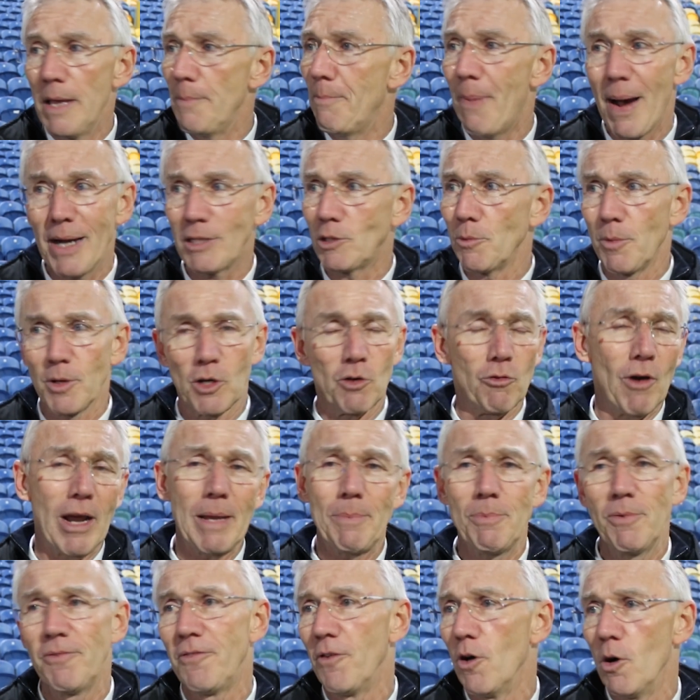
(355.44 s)
backed up a
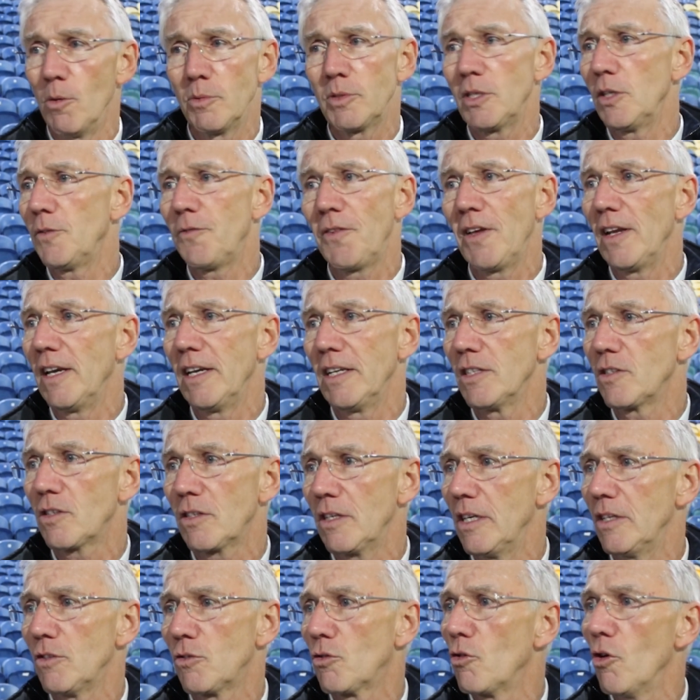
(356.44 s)
great performance. He's feeling
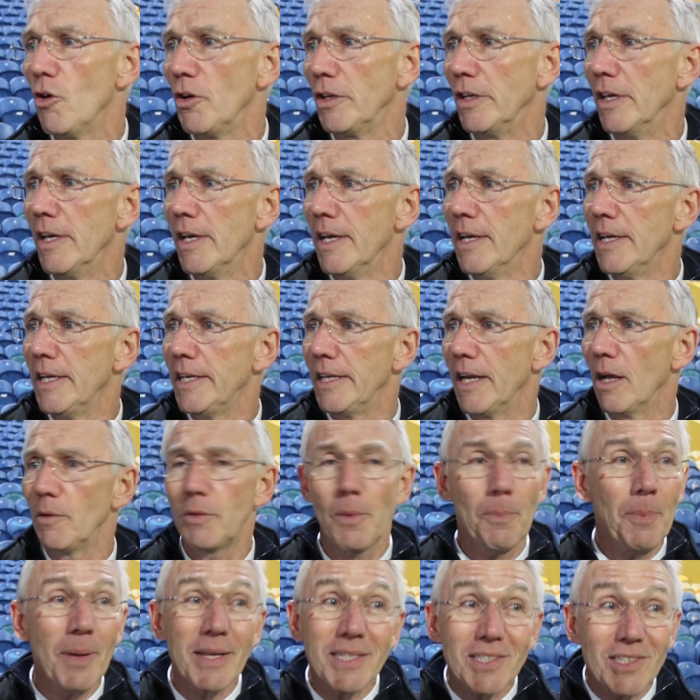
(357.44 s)
his groin. You know,
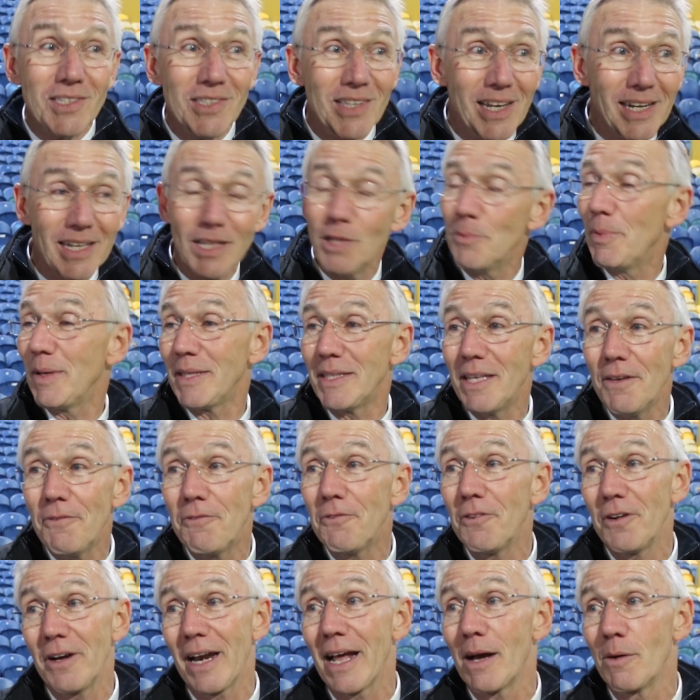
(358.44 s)
the pitch is a little bit
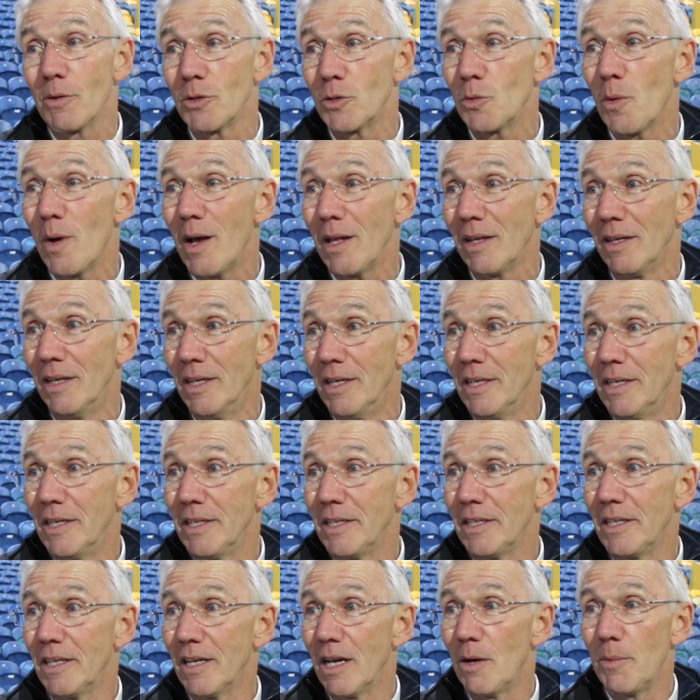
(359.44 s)
different now as well.
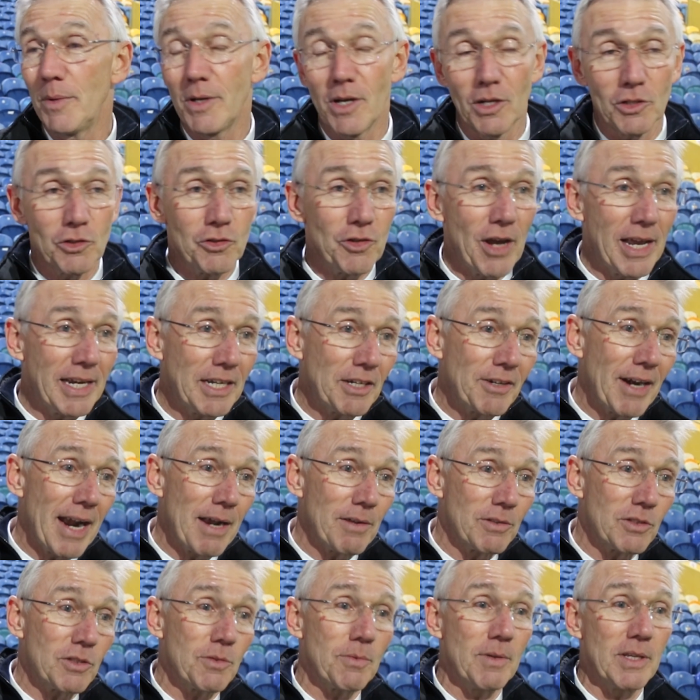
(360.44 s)
You know, we've got a training
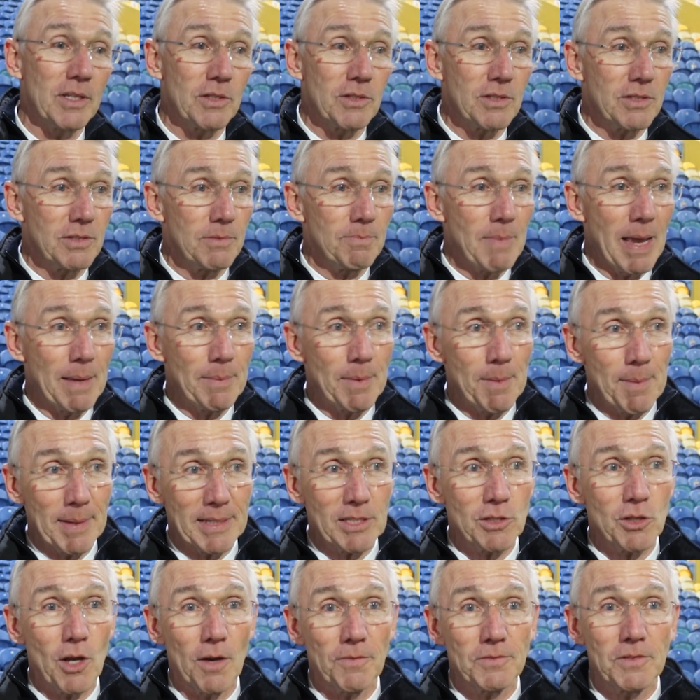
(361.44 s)
ground that's maybe a bit
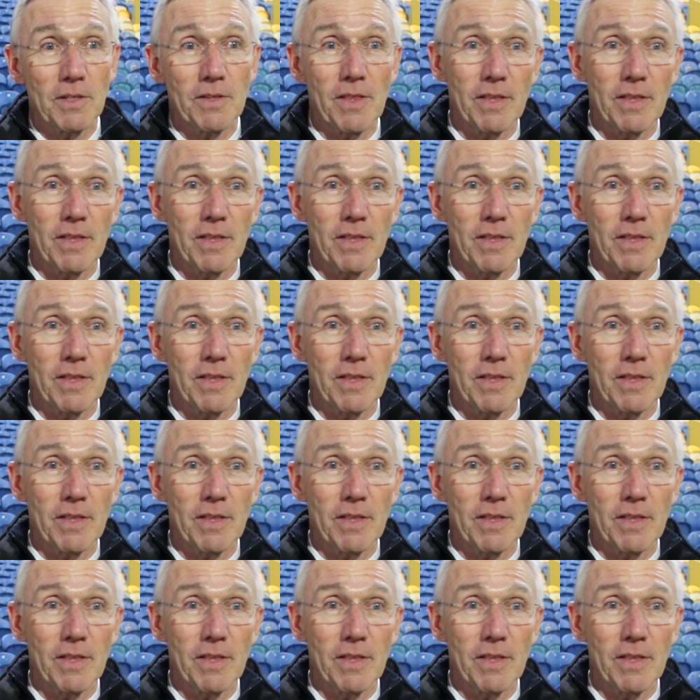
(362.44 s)
softer